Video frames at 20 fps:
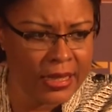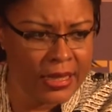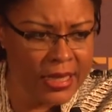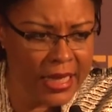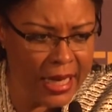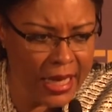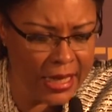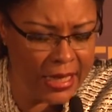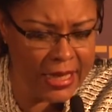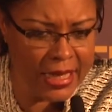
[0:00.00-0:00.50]

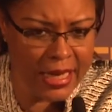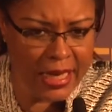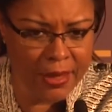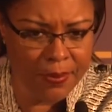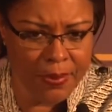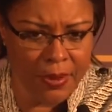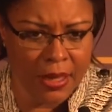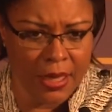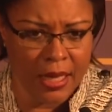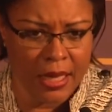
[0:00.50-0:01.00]
dig
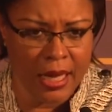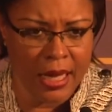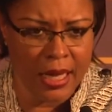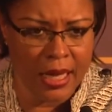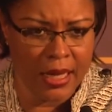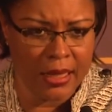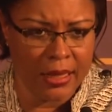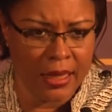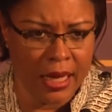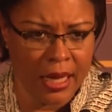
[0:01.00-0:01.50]
deep
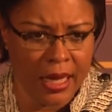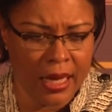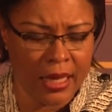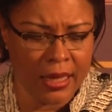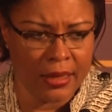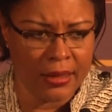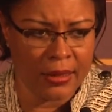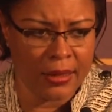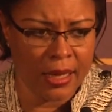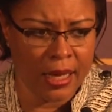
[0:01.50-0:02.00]

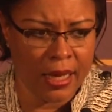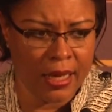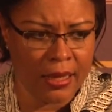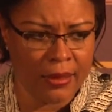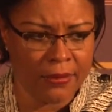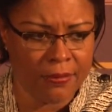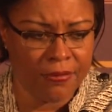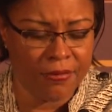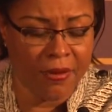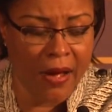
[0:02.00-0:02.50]
and
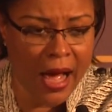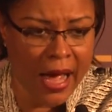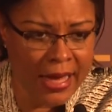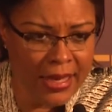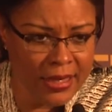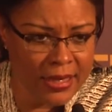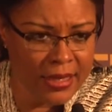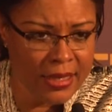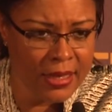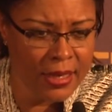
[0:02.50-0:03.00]

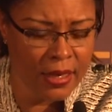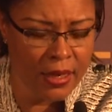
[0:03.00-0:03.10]
fight.